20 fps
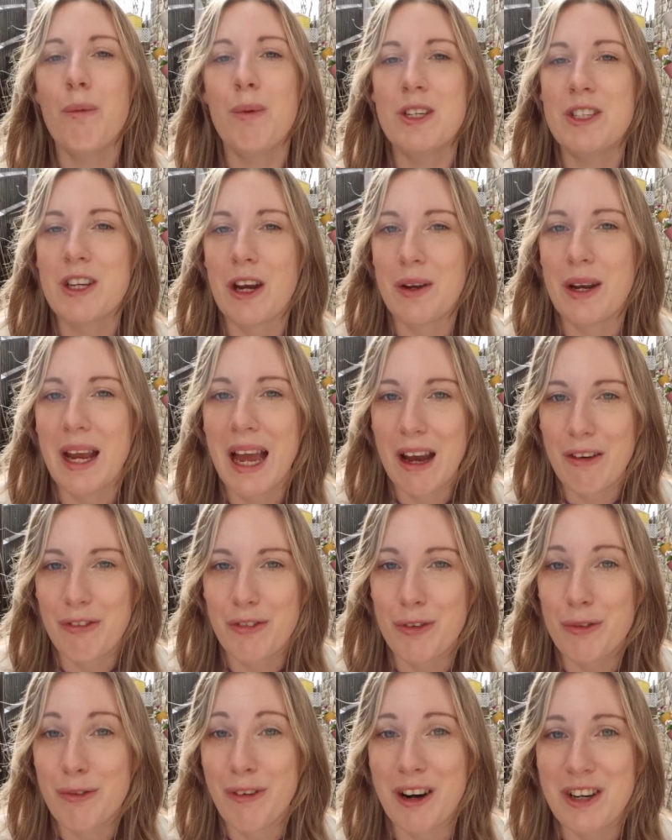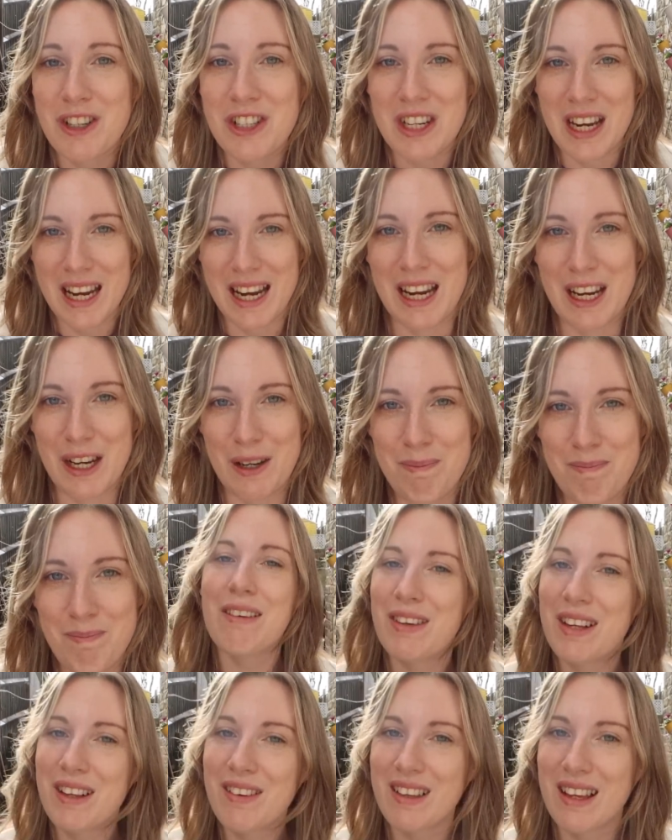We don't have to rush in.
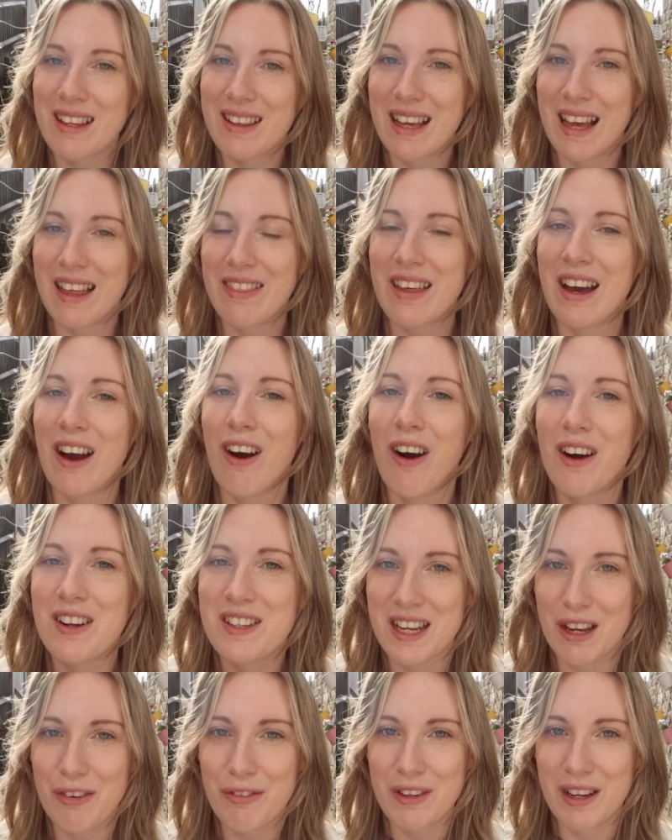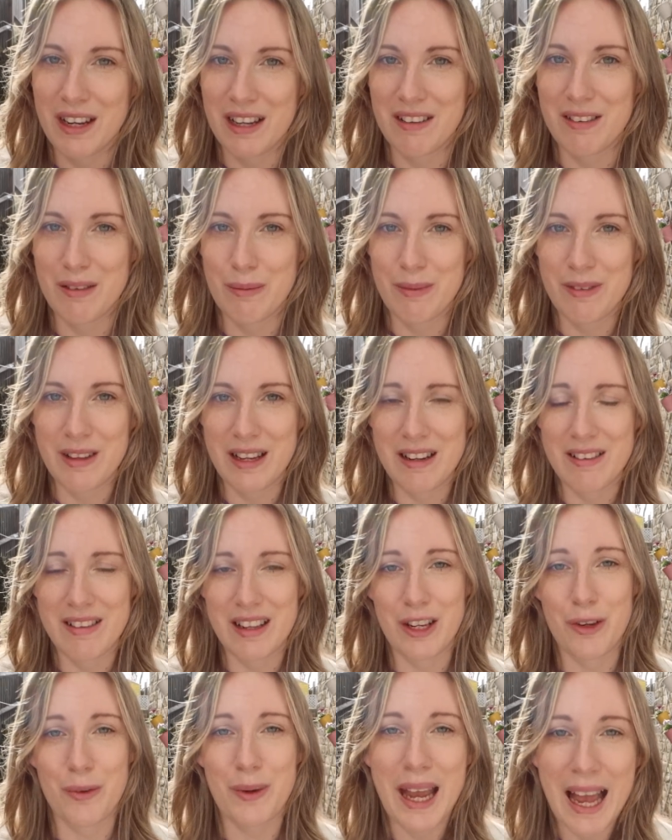Having said that, there are definitely some seeds
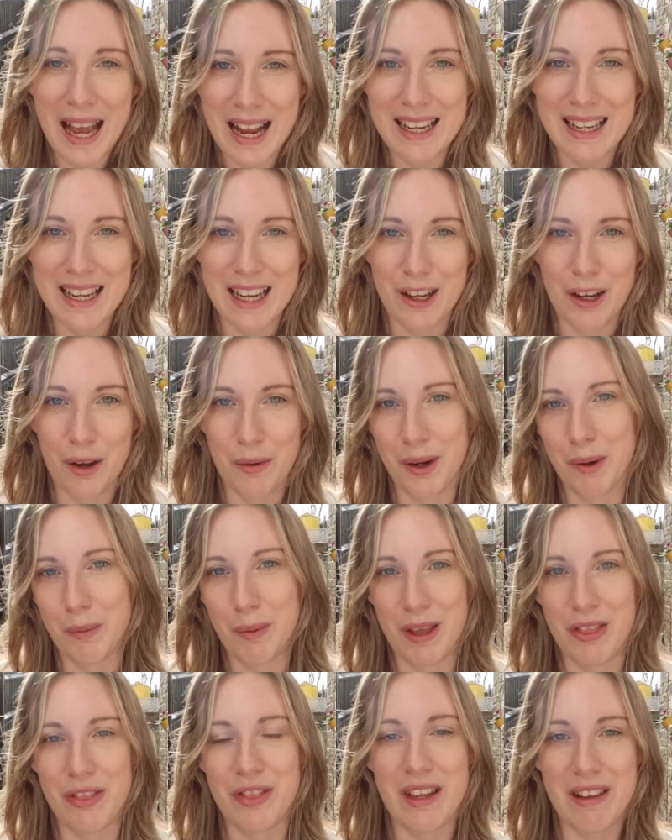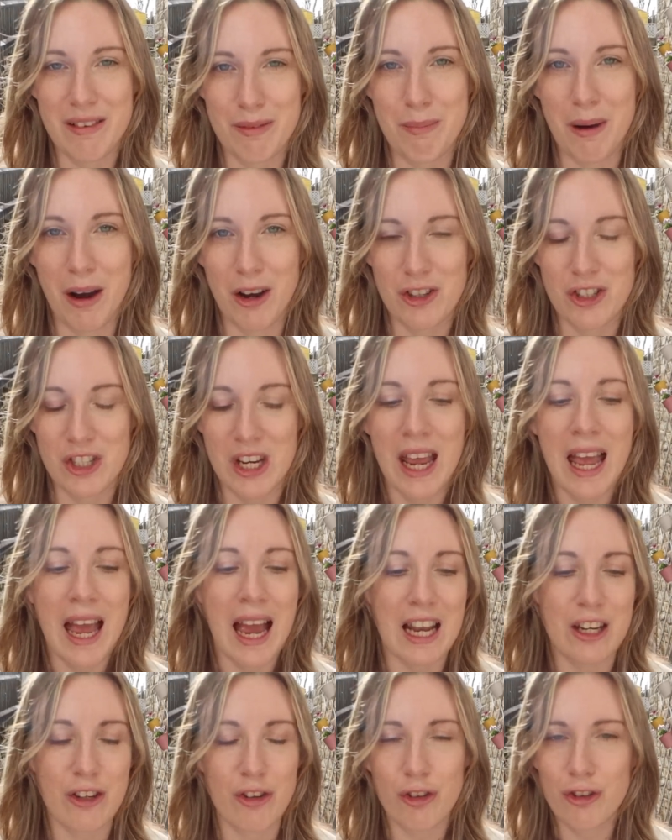that you can get going with this March
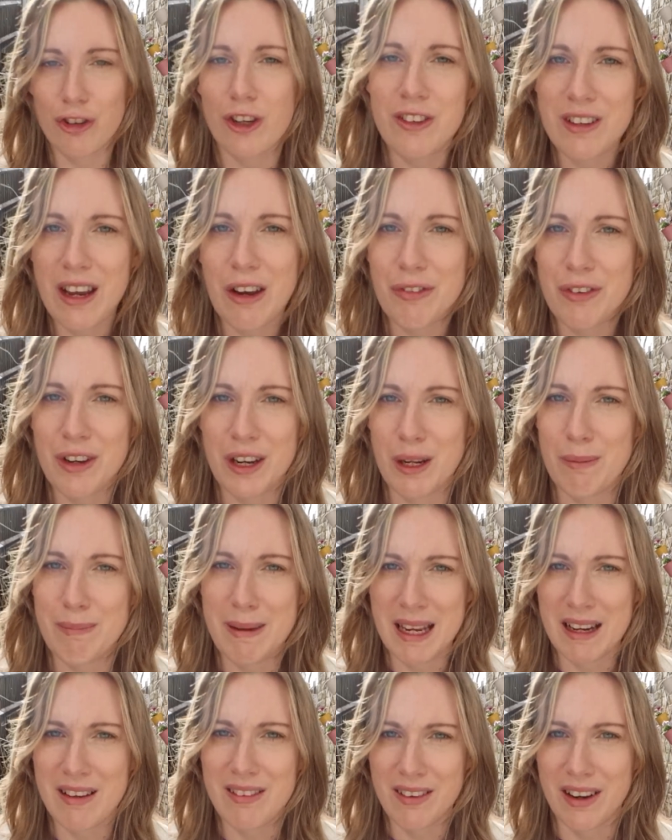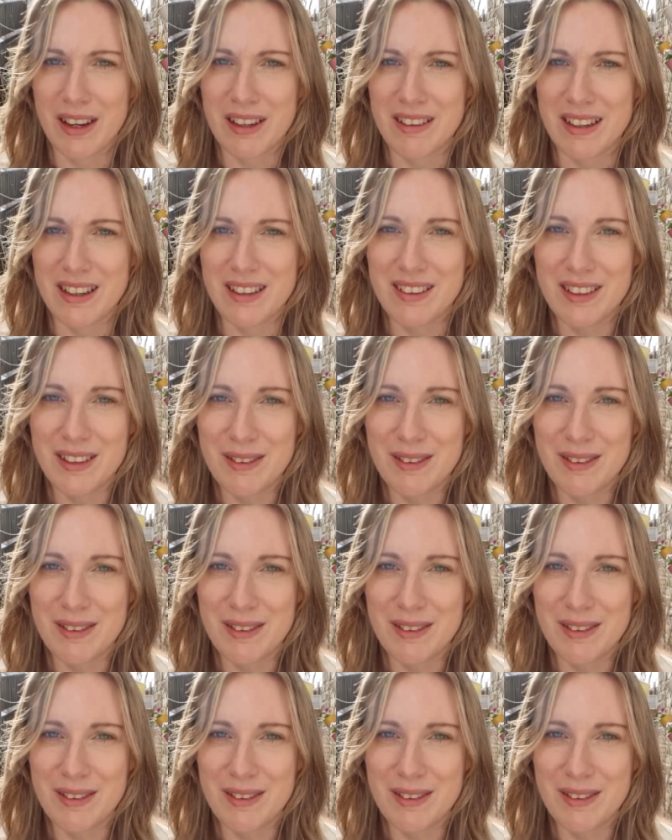and you should definitely be excited.